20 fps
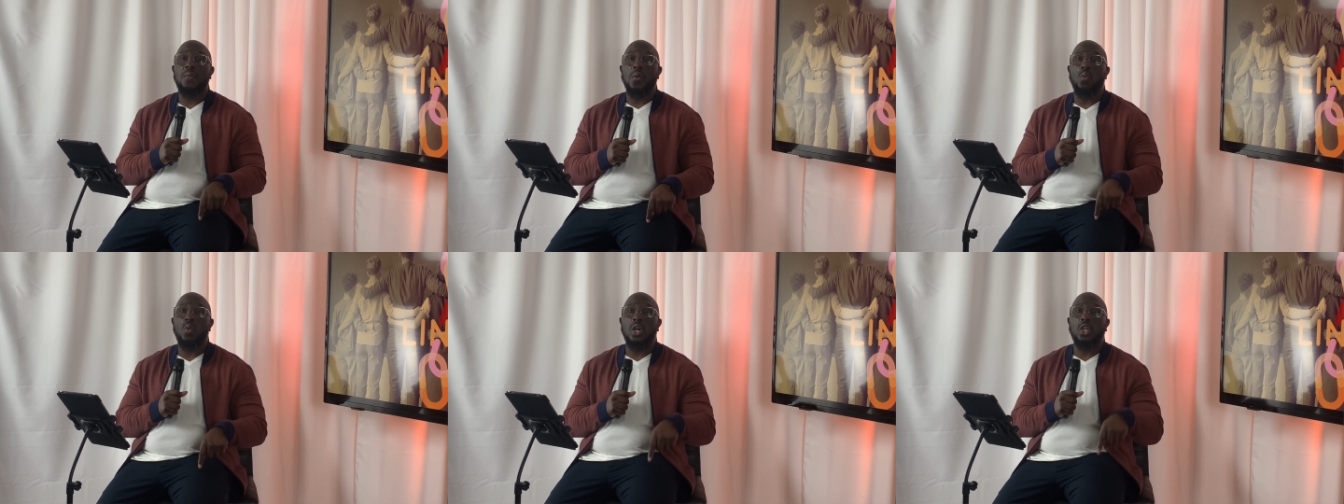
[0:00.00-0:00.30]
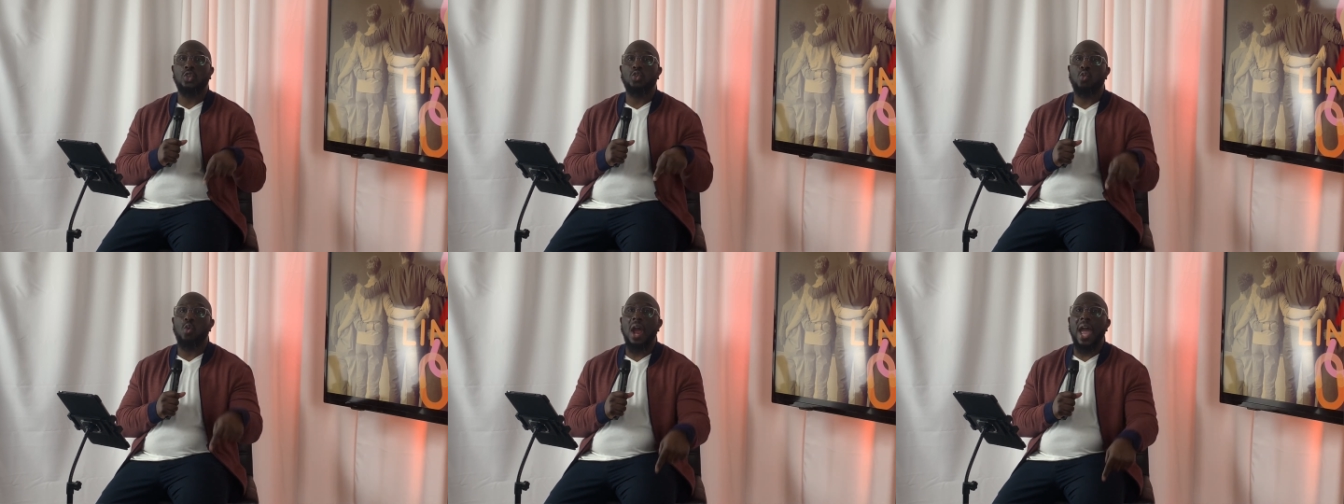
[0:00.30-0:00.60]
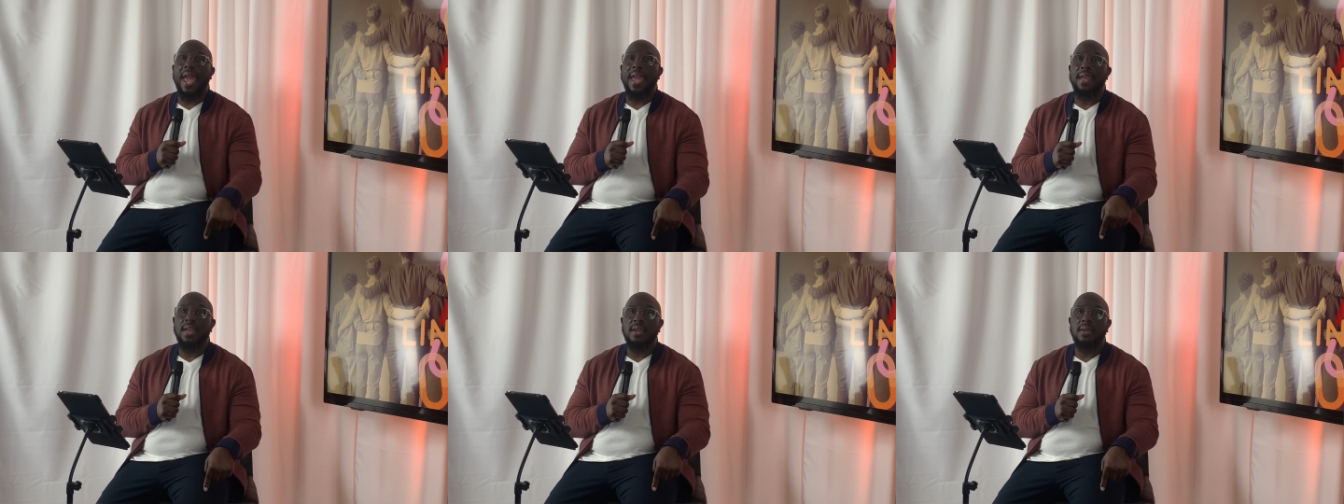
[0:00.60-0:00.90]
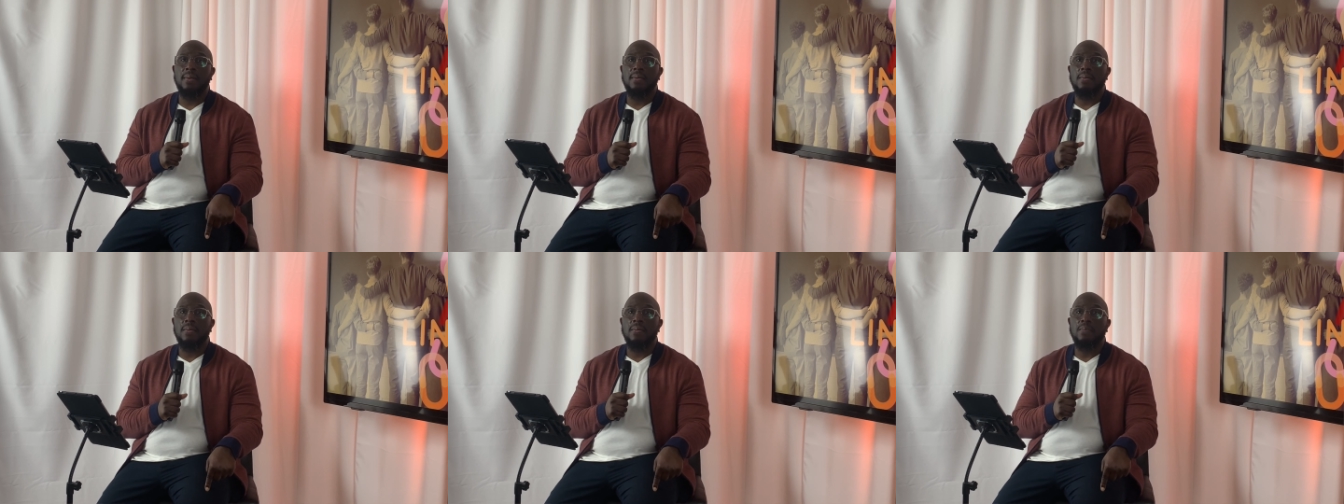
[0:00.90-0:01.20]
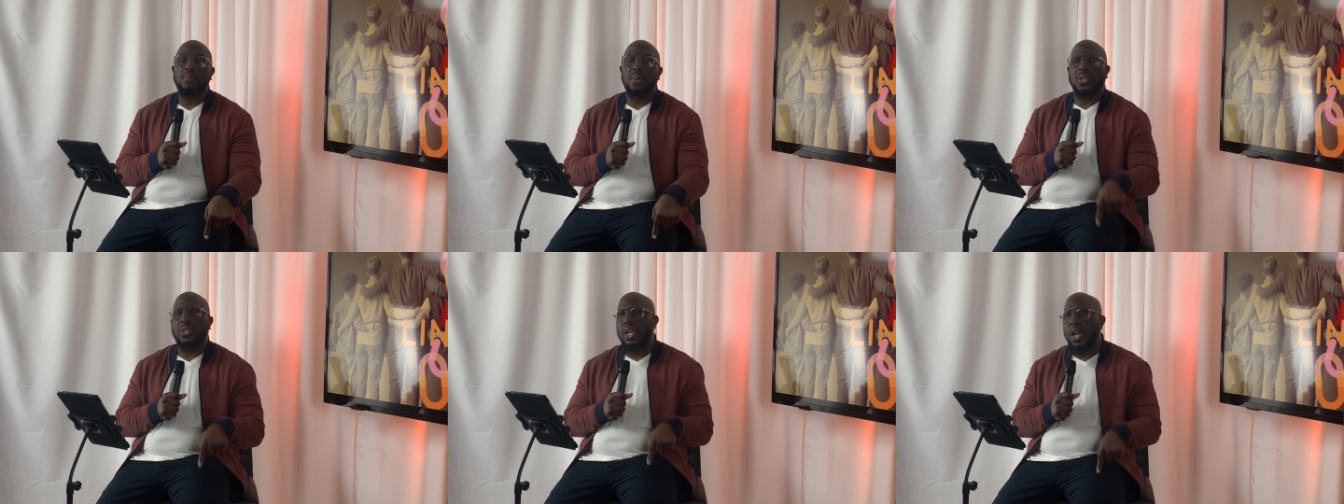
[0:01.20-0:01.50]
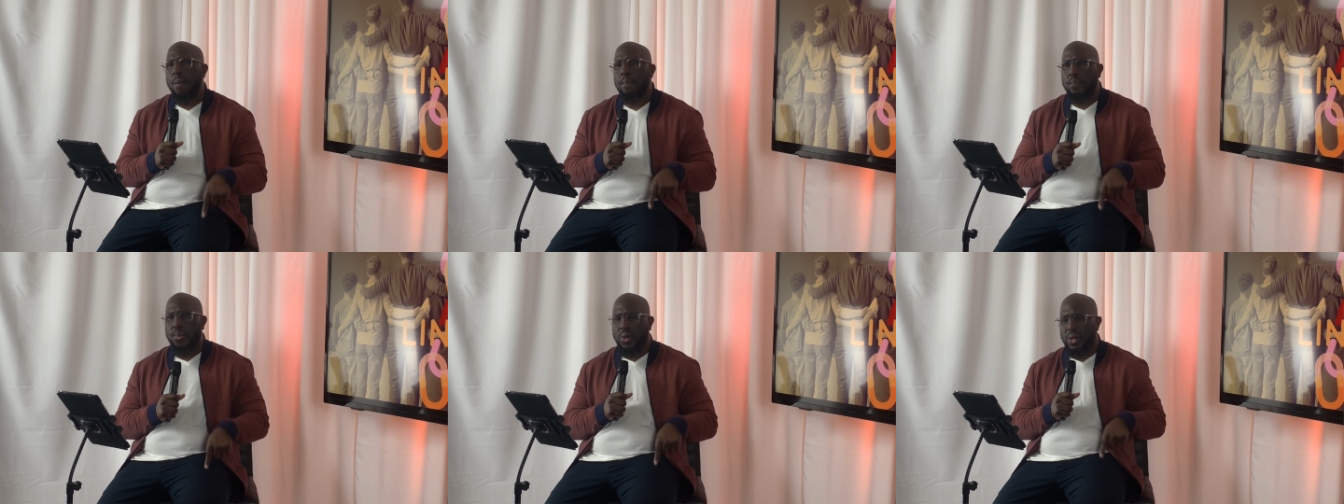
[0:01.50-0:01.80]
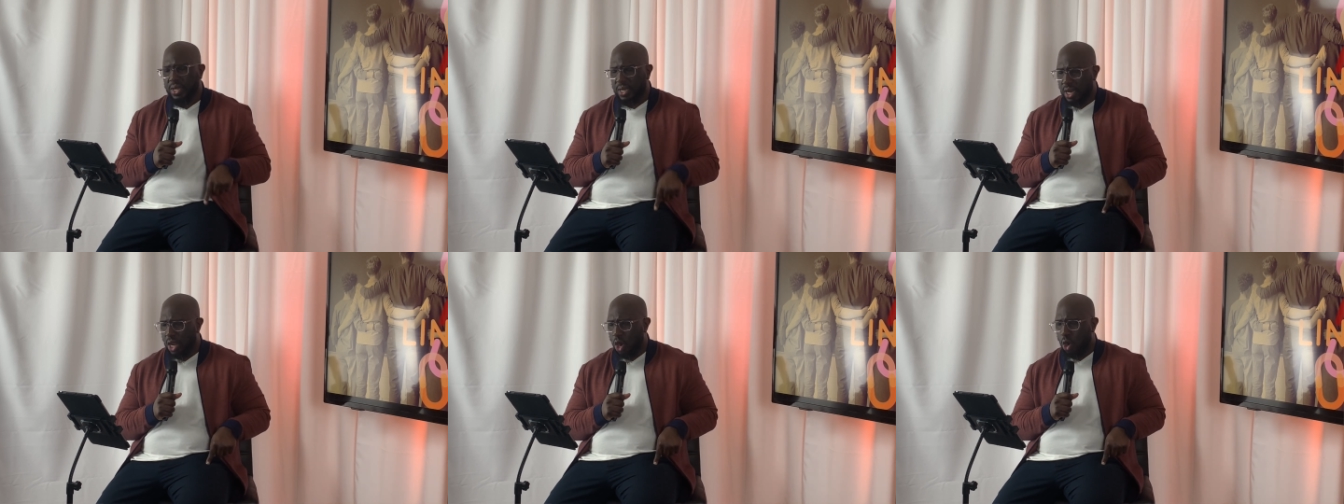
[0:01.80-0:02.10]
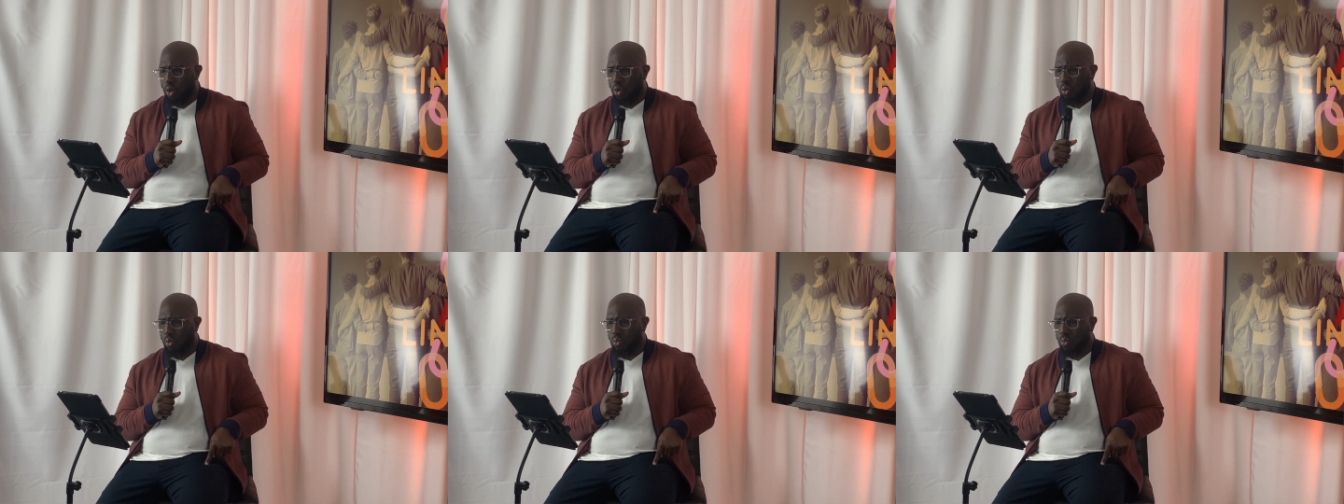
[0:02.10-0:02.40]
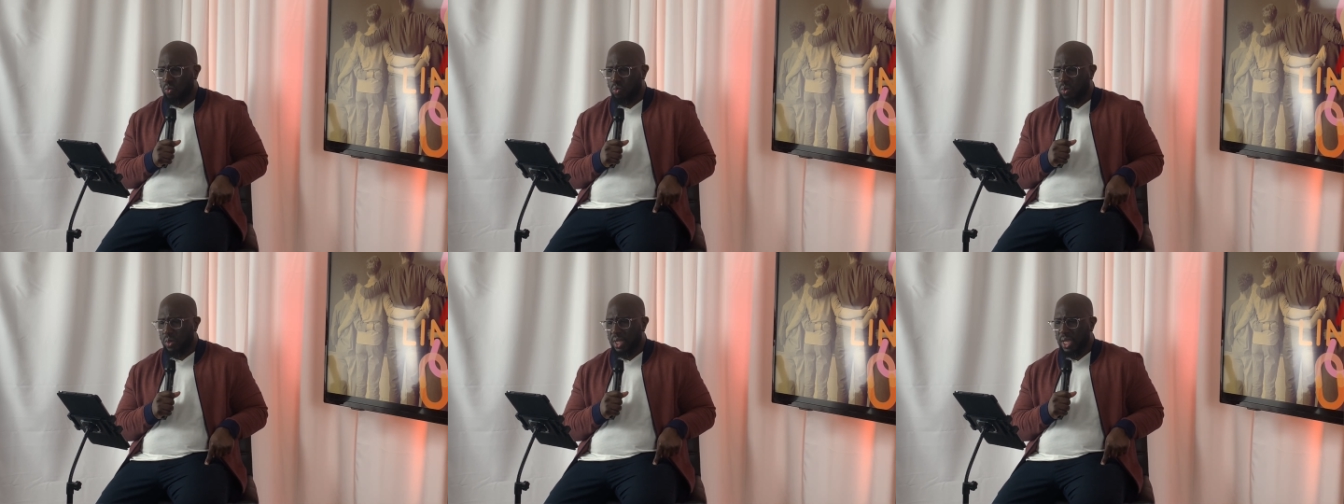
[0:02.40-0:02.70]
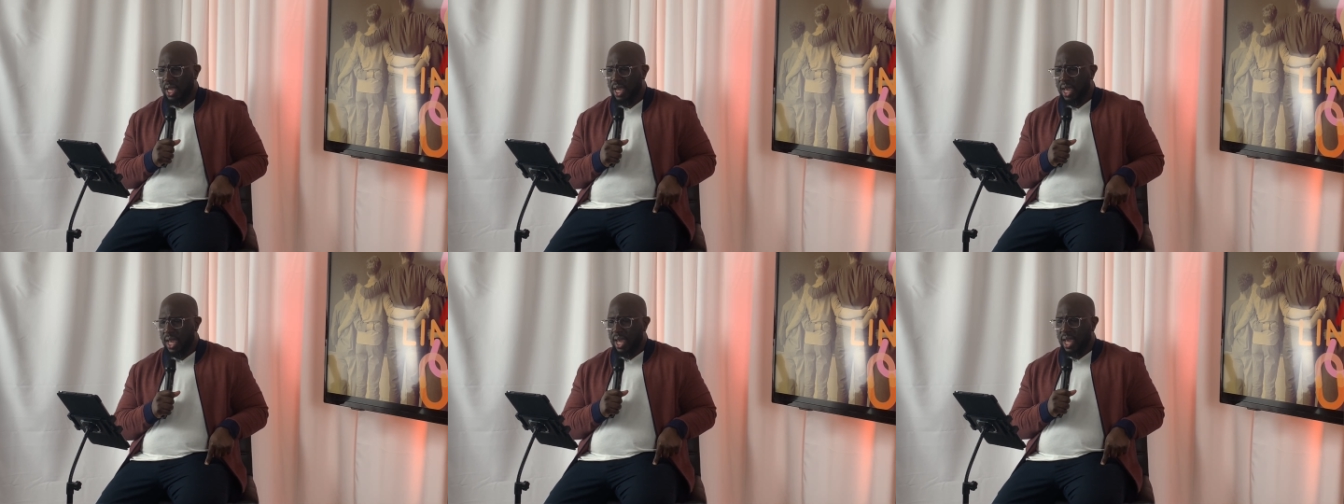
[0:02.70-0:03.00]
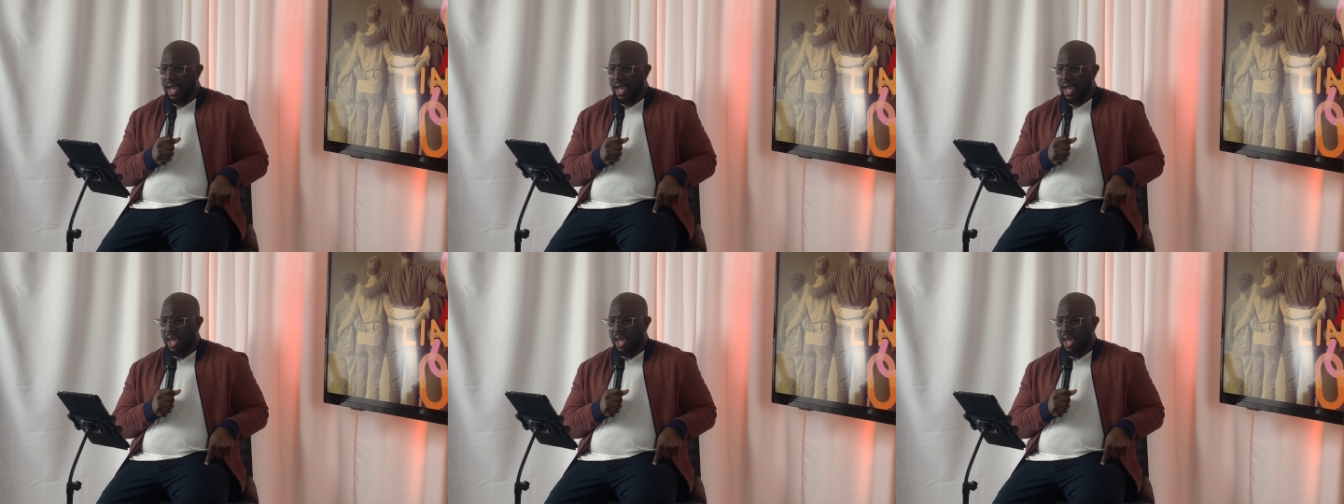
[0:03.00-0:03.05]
for what's right, but they're putting on.